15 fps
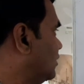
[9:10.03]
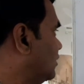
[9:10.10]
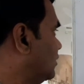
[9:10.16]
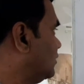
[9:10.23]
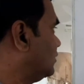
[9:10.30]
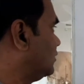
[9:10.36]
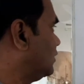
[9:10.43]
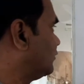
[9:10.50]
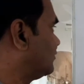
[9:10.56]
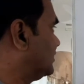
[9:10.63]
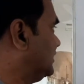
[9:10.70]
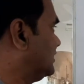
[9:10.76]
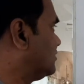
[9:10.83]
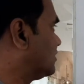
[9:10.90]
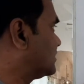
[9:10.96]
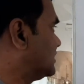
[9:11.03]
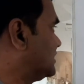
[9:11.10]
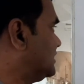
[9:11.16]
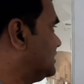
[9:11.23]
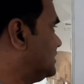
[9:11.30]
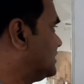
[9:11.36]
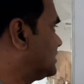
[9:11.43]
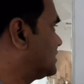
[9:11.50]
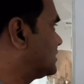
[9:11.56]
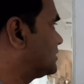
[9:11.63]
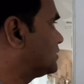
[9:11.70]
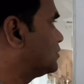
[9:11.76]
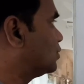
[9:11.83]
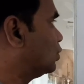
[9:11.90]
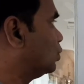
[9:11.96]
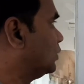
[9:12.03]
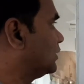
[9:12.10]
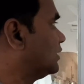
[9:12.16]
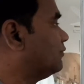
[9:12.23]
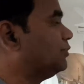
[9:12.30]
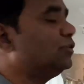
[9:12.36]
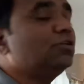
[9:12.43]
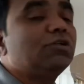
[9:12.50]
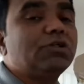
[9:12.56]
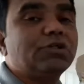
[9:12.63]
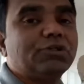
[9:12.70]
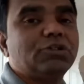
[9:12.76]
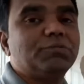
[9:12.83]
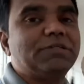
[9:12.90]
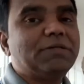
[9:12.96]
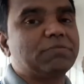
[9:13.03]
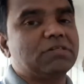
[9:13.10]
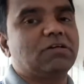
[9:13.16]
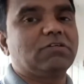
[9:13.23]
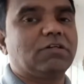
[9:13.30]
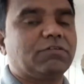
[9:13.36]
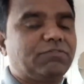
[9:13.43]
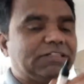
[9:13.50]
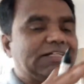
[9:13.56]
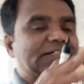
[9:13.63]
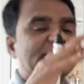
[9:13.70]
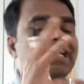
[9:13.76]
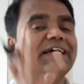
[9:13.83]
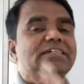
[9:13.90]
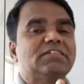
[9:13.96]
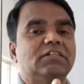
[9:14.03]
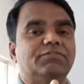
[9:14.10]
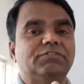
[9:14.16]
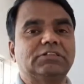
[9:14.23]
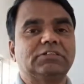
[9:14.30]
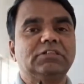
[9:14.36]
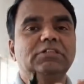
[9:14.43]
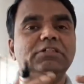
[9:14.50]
of E dot ds will give you Q by epsilon naught for the entire surface.